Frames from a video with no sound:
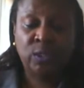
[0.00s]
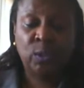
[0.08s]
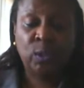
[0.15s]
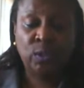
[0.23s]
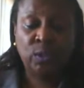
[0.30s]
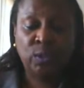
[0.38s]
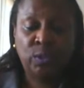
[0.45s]

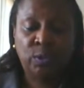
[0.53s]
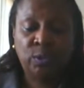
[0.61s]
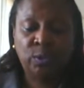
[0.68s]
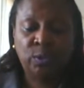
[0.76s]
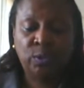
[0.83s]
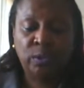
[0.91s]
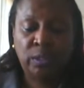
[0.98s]
also
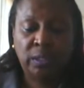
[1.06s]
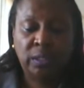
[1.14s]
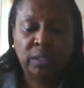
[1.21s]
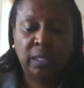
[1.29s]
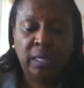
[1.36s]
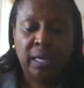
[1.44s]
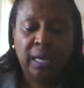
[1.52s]
used
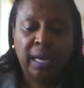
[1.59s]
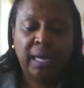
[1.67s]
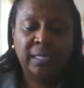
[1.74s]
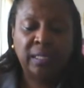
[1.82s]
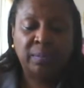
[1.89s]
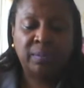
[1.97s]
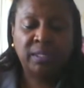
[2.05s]

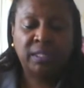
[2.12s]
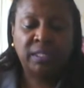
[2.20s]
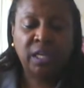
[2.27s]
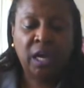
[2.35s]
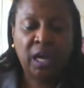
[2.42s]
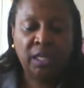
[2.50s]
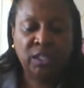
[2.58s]
as a
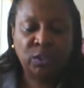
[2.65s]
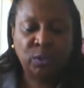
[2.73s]
massage